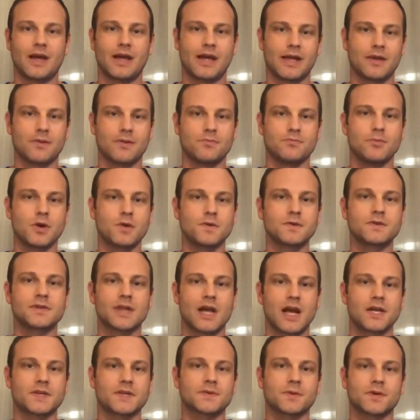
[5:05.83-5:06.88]
and
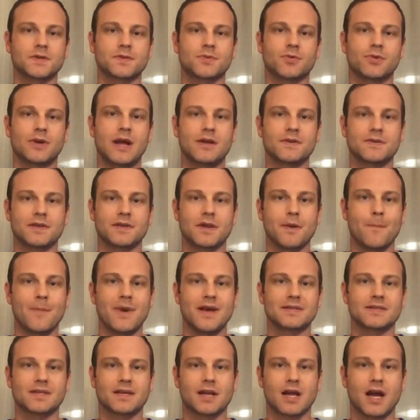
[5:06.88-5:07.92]
most experts pronounce it
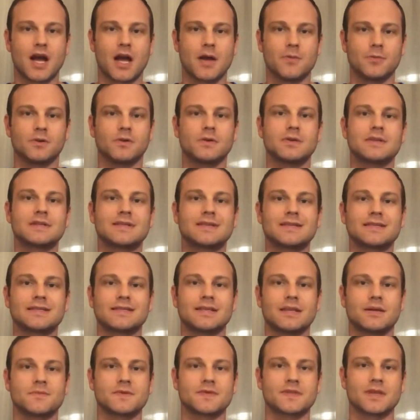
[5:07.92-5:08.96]
mesenchymal
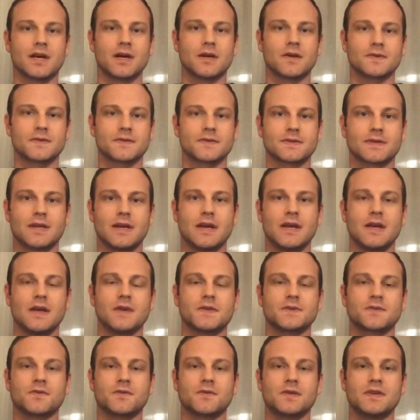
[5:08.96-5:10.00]
stem cells.
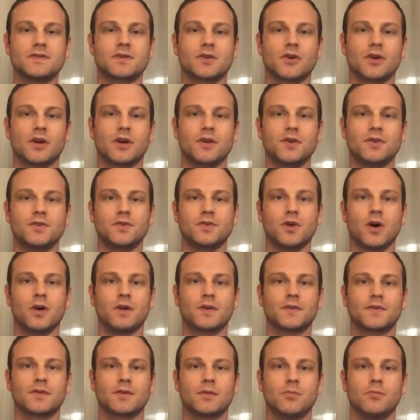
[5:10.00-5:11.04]
So these are
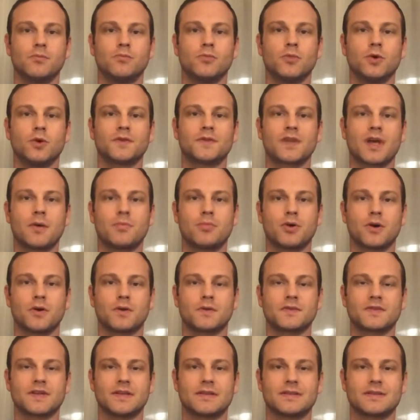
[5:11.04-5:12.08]
adult
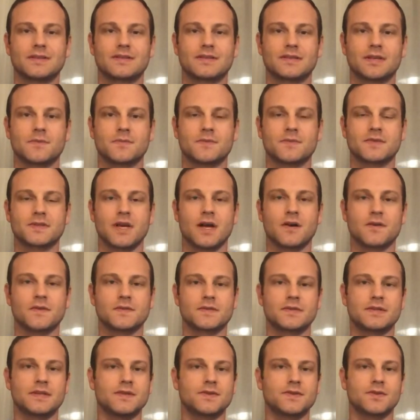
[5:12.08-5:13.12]
multipotent stem
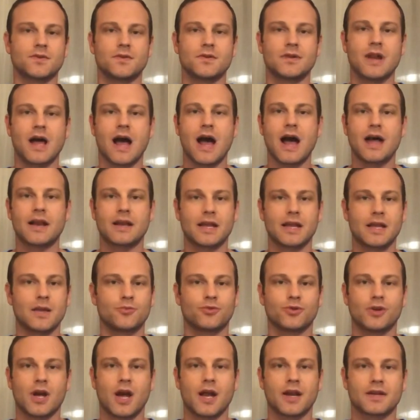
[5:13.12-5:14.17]
cells. These are not
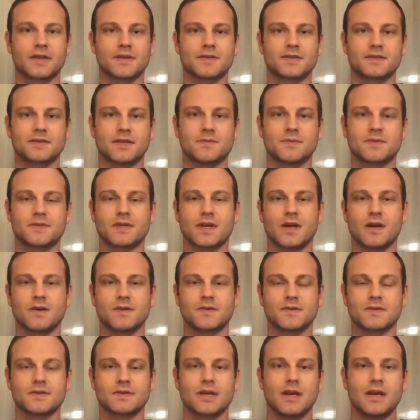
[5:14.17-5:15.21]
embryonic stem
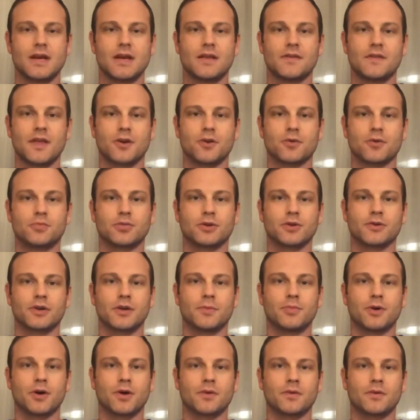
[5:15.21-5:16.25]
cells that are
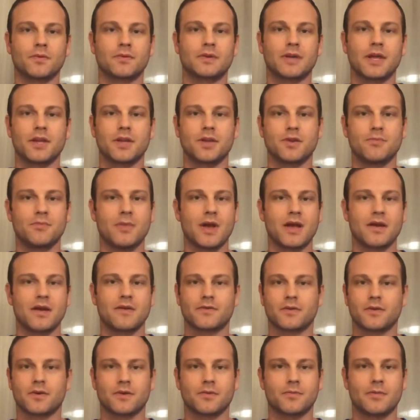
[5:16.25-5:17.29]
pluripotent that you may
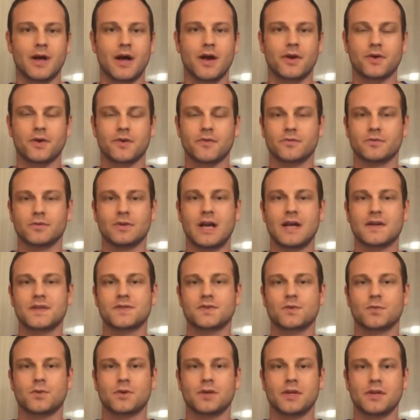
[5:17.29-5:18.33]
have heard about over the
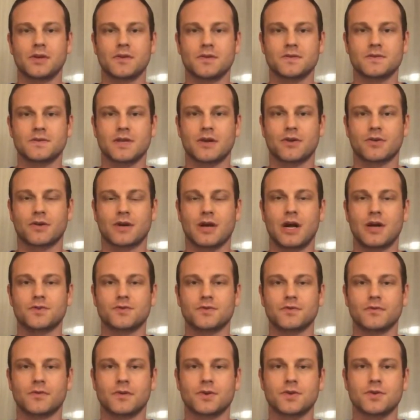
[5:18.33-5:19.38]
last 20 years that are
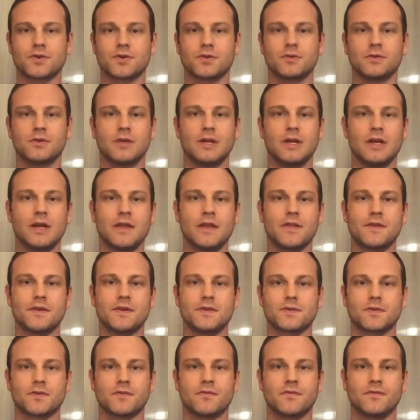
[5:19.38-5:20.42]
controversial.
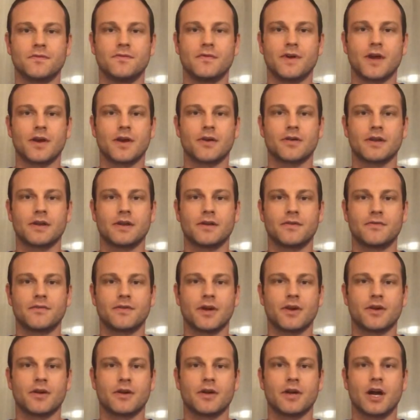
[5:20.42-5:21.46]
These are very,
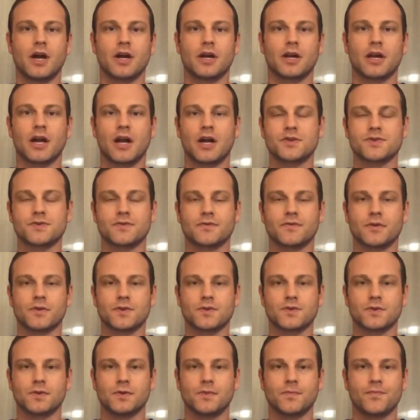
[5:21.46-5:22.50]
very
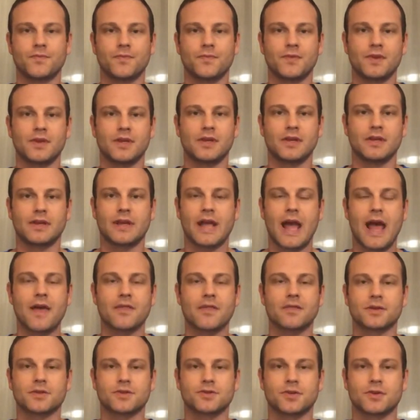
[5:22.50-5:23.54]
uncontroversial. The
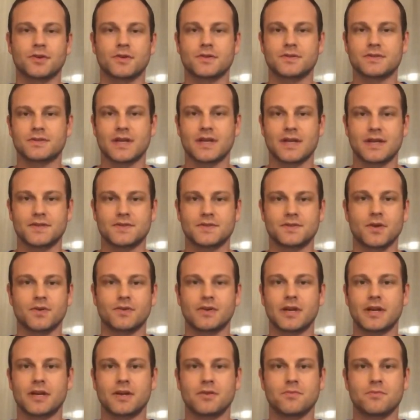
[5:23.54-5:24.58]
Catholic Church has
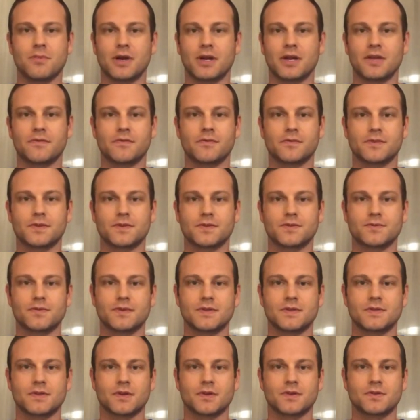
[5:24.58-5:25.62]
donated money for this
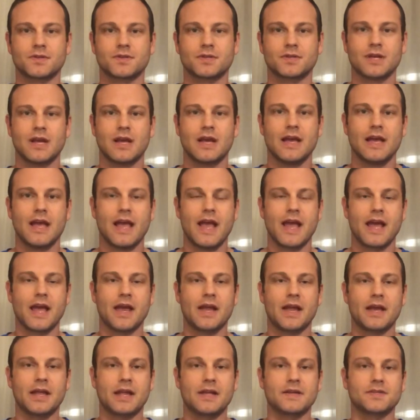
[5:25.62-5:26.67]
research,
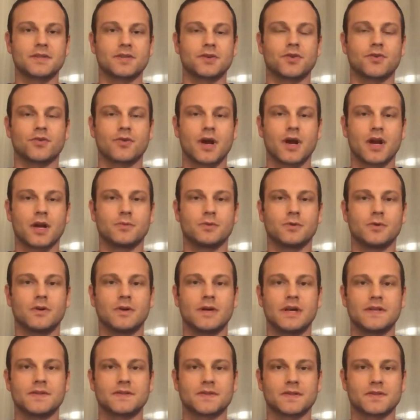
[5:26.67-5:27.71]
and it's
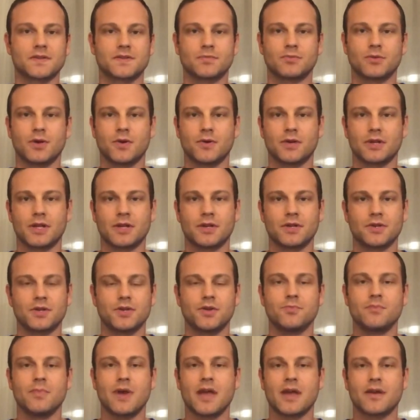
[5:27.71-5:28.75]
incredible. It's exploding.
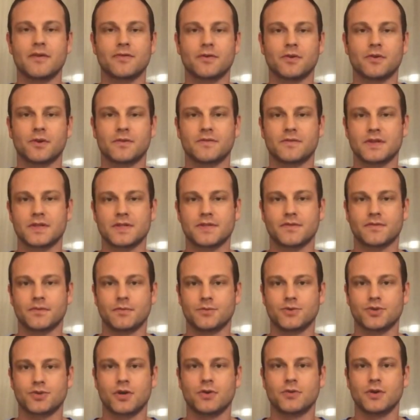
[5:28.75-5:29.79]
You may have heard of this
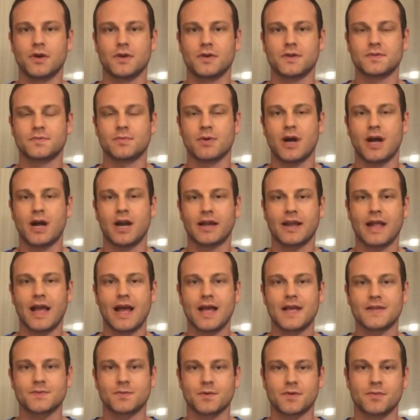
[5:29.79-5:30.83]
from Joe Rogan's
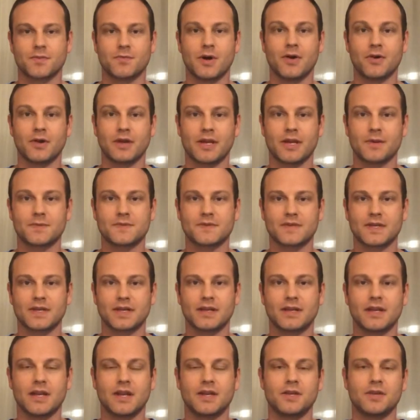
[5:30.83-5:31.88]
podcast with Mel
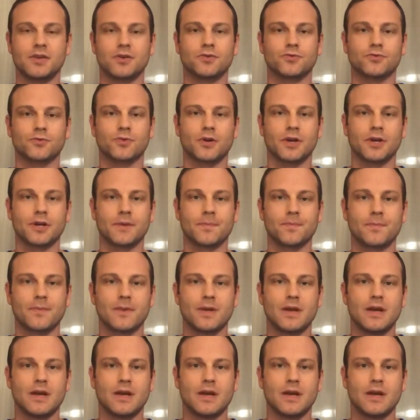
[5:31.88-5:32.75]
Gibson and Neil Royden.